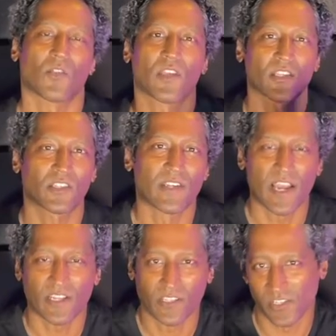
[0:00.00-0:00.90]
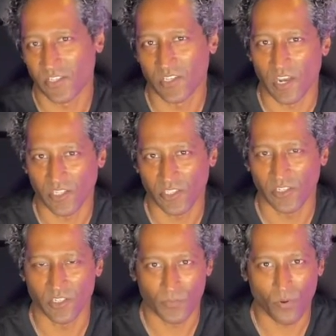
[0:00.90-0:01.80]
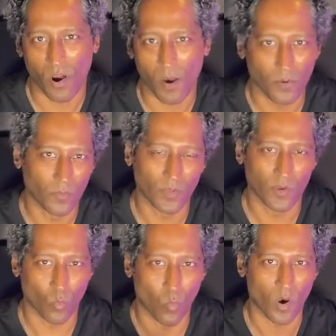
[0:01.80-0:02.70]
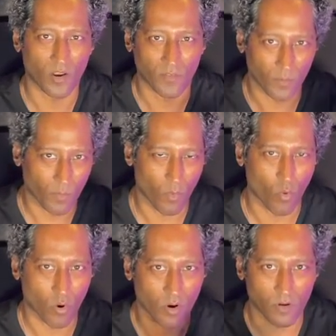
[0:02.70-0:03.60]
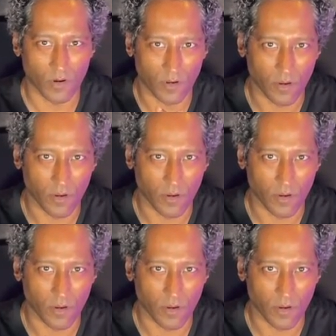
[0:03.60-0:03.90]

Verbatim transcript: this next discussion is probably one of the more